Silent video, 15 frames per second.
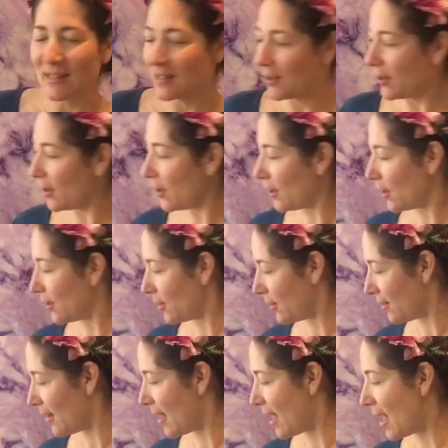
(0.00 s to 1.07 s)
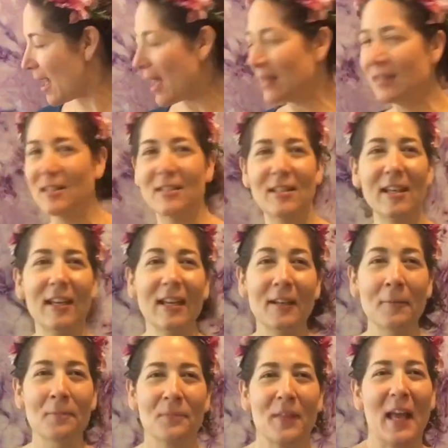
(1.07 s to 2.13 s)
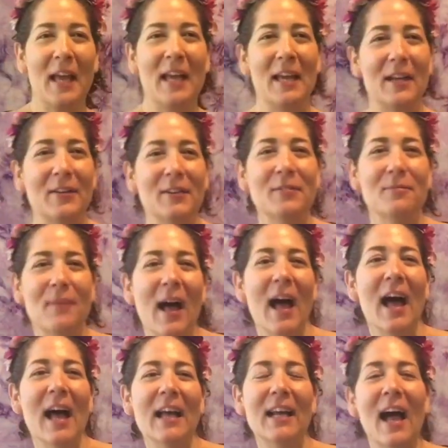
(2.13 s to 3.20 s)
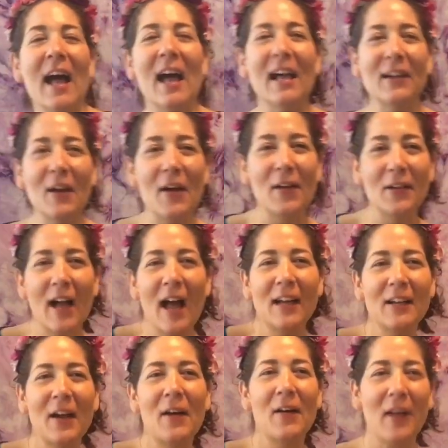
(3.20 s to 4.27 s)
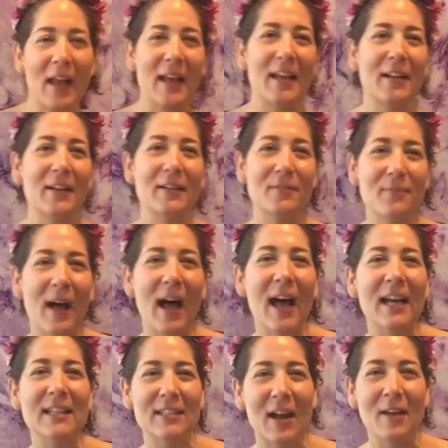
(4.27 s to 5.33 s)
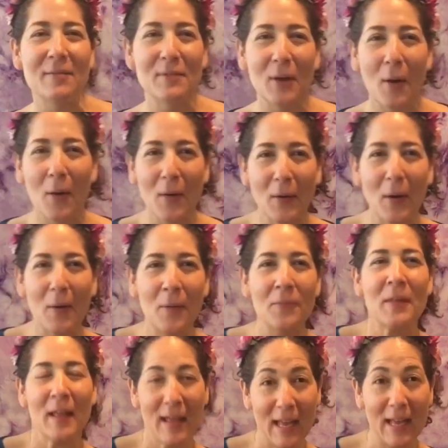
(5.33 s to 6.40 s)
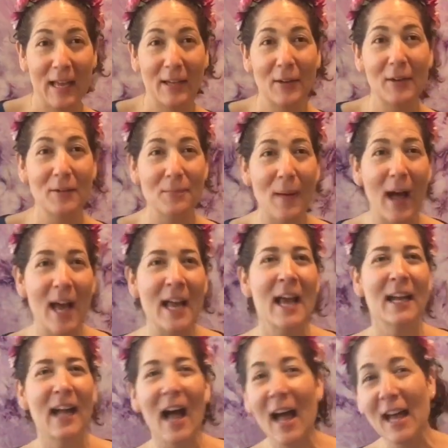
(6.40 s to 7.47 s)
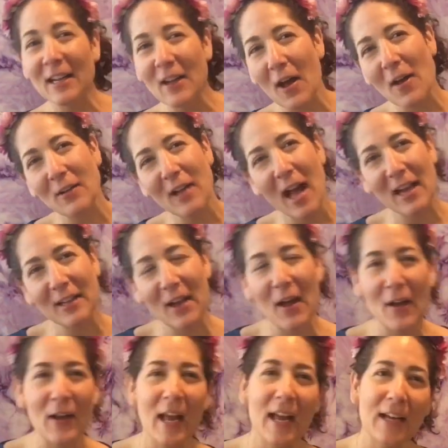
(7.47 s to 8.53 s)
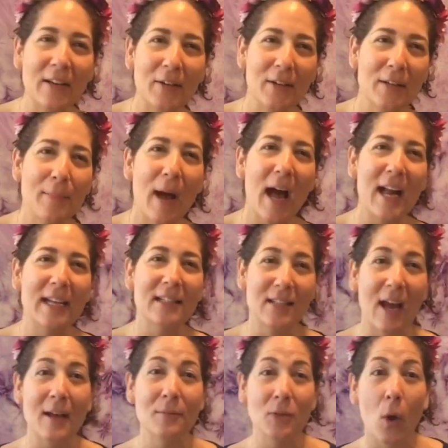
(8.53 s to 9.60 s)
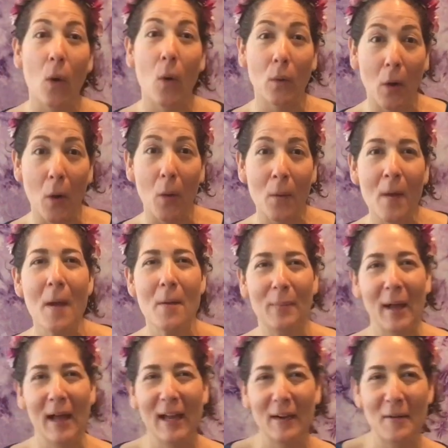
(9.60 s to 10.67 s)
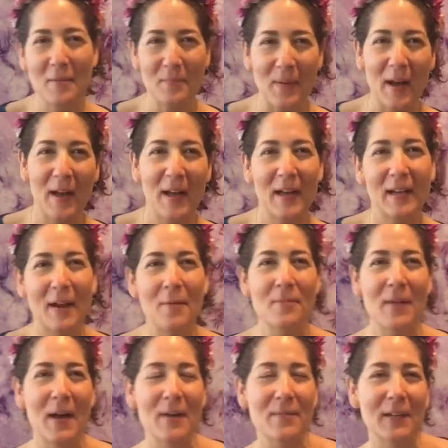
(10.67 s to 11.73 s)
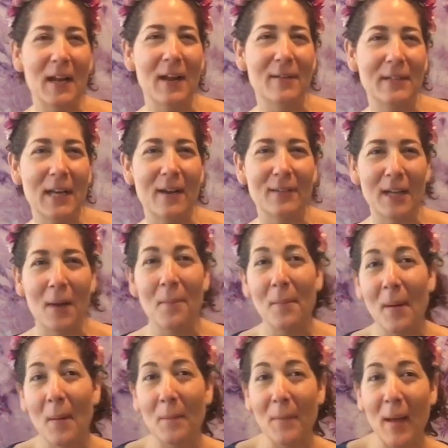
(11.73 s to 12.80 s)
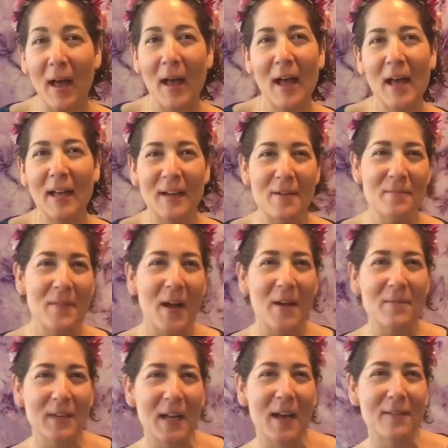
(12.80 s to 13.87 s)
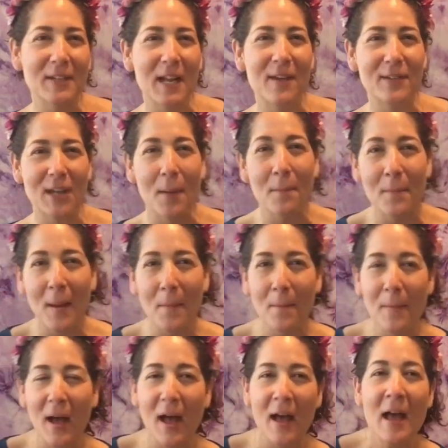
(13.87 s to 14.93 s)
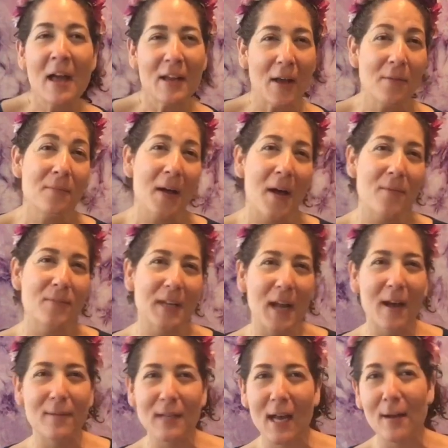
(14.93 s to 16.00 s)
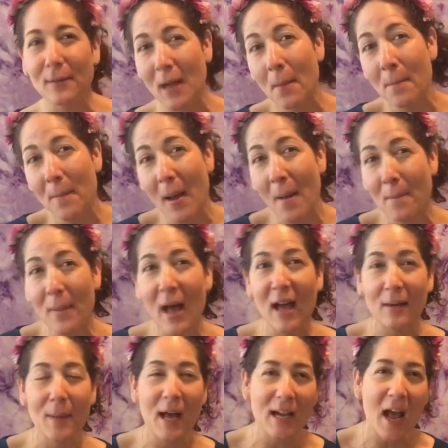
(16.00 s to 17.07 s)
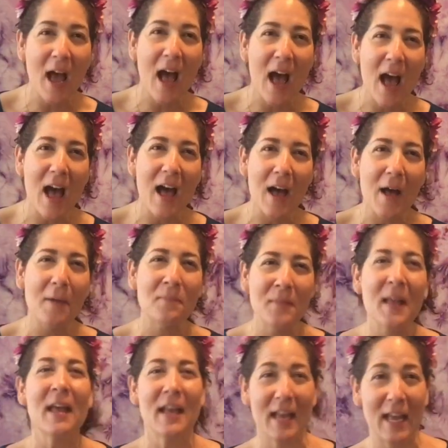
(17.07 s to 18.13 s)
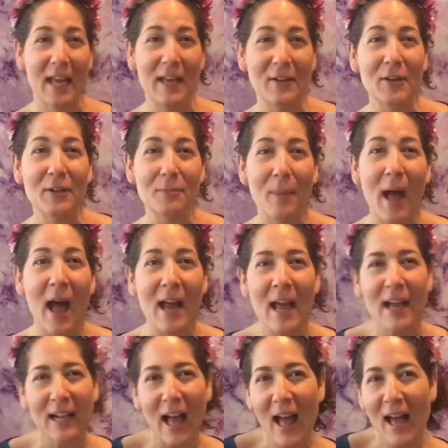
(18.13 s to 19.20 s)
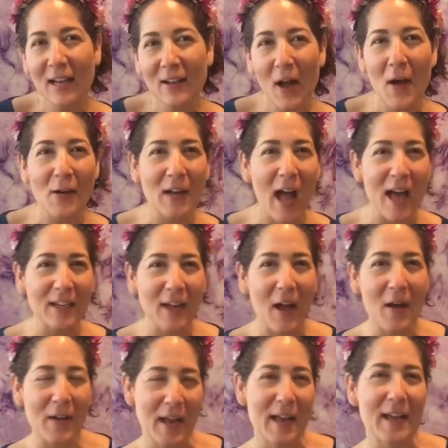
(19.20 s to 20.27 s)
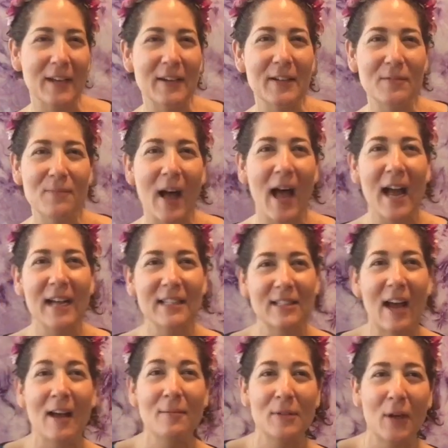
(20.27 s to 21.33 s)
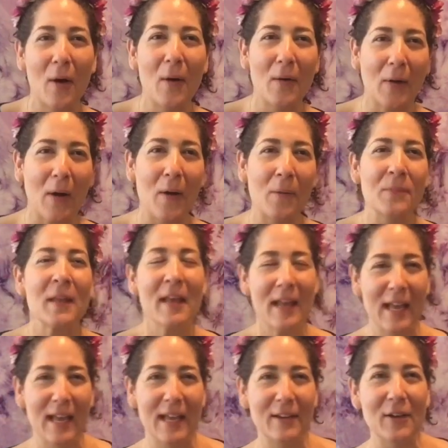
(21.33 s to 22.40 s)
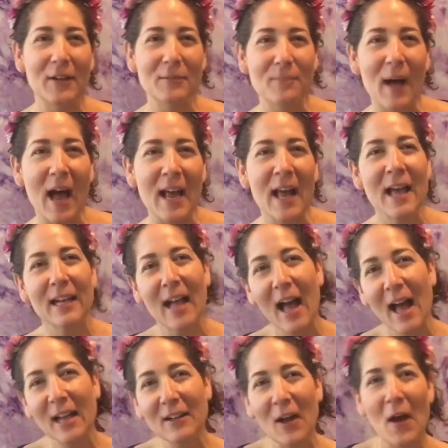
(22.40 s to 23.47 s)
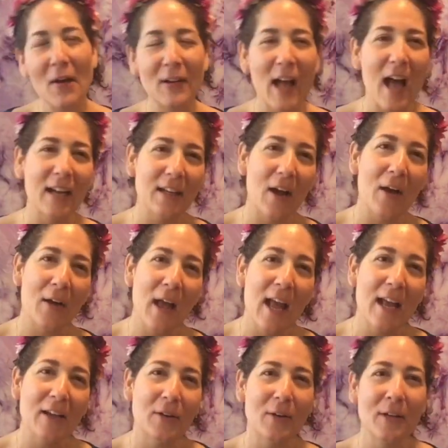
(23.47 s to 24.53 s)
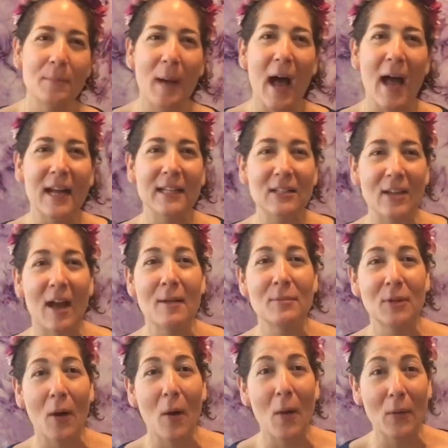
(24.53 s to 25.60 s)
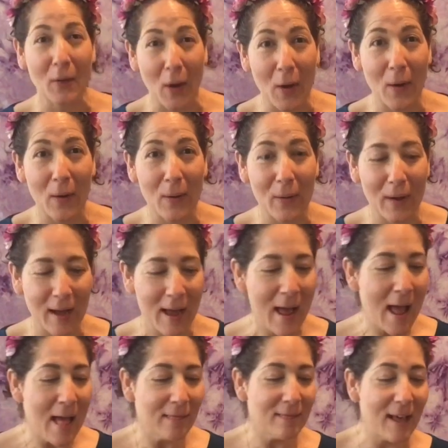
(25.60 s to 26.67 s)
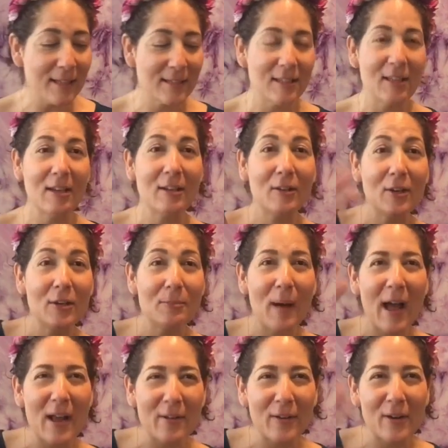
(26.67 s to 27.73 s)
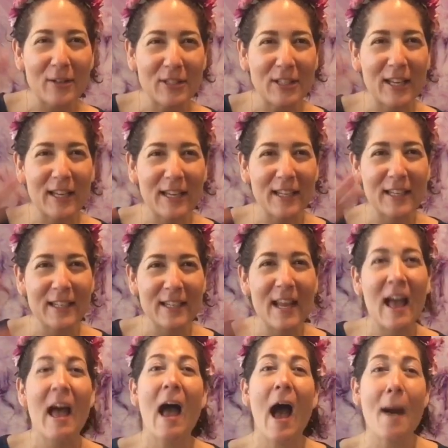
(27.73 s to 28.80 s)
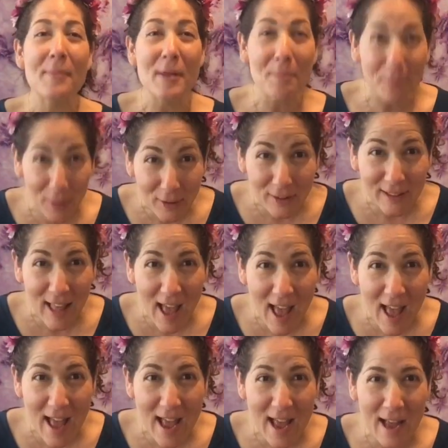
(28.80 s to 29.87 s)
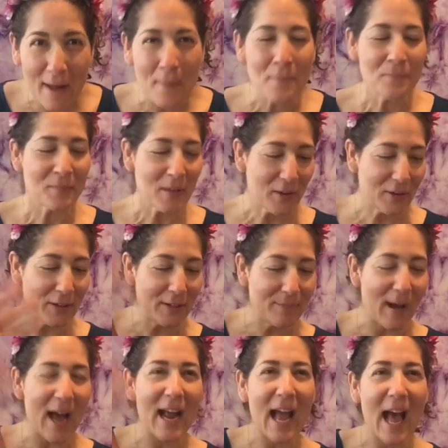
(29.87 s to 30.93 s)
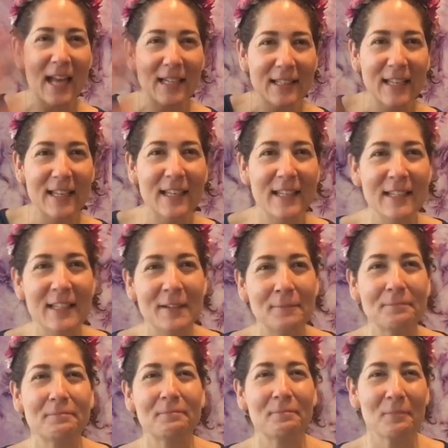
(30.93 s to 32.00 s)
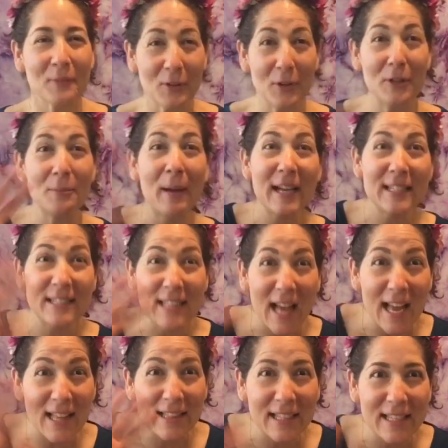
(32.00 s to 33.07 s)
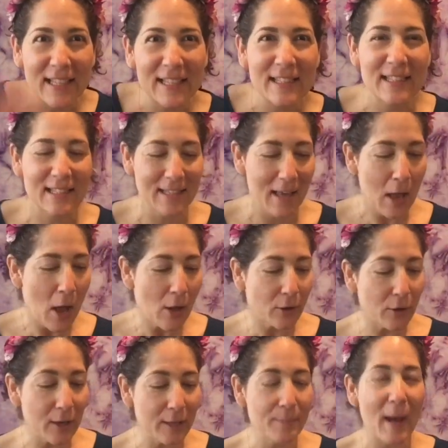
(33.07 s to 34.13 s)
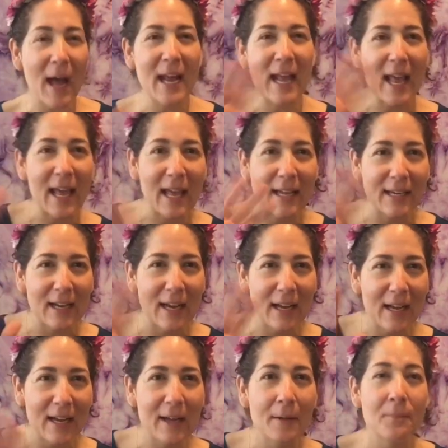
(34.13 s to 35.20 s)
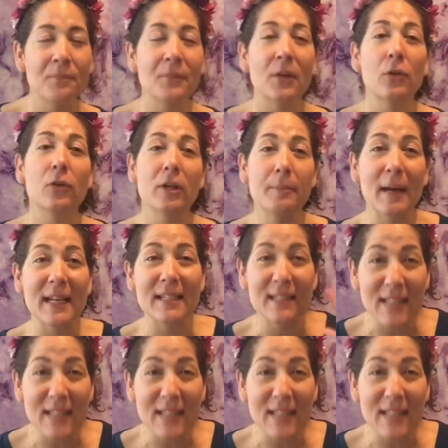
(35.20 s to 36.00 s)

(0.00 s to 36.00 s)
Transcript: So let's sing. Hey, goodbye, gotta go, gotta go. Hey, goodbye, it's time to go, go. Hey, goodbye. Gotta go, gotta go. Hey, goodbye. It's time to go, go. Ba-dum, ba-dum, bum, ba-da, ba-da, ba-dum, bum, ba-dum, bum, ba-da, ba-da, ba-dum, bum, ba, yum, bum, ba-da, ba-da, ba-dum, bum, ba-da, ba-dum. Hey, goodbye. Gotta go, gotta go. Hey, goodbye. It's time to go, go. Hey, goodbye. Gotta go, gotta go. Hey, goodbye. It's time to go, go. Let's sing goodbye, Roshan. Happy birthday. Goodbye, Adeline. Goodbye, Silas. Goodbye, Hannah. Goodbye,